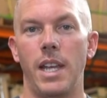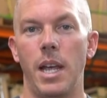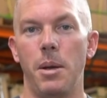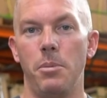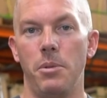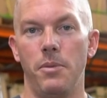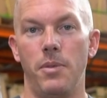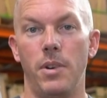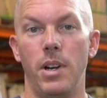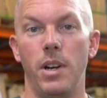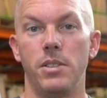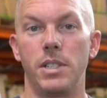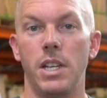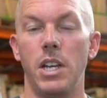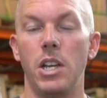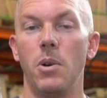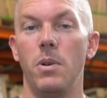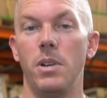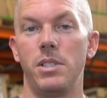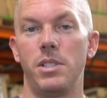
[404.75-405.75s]
amplifiers, they
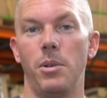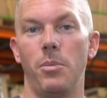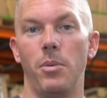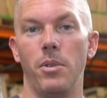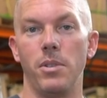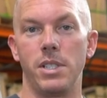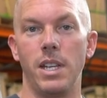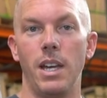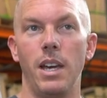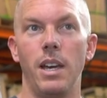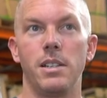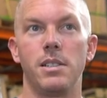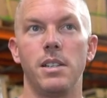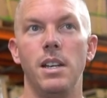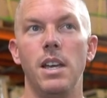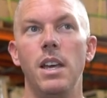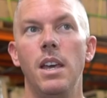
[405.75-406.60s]
go into protect